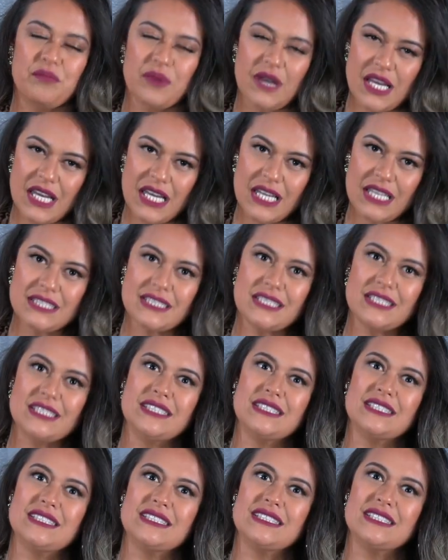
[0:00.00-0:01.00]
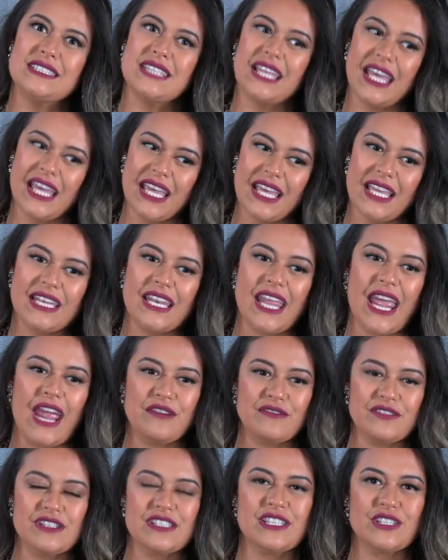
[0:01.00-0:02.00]
But then
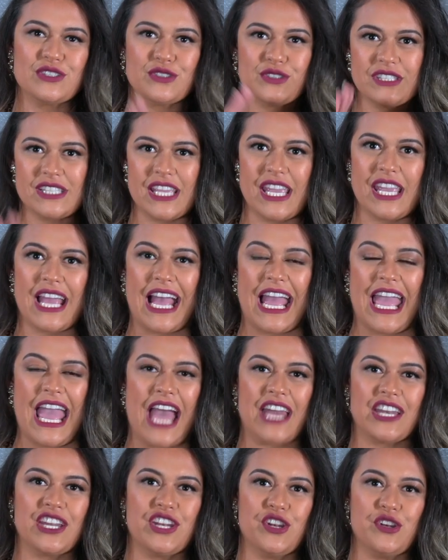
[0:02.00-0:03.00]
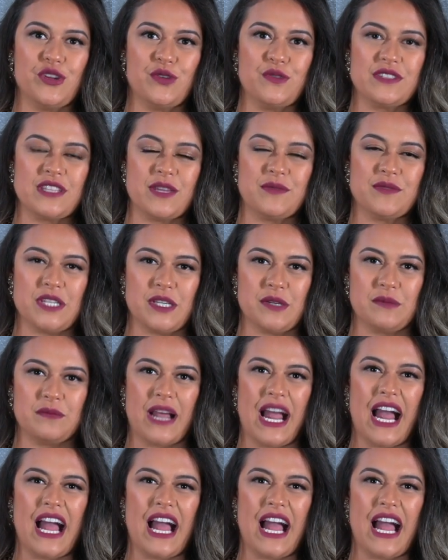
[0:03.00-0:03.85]
every single day I added a new symptom.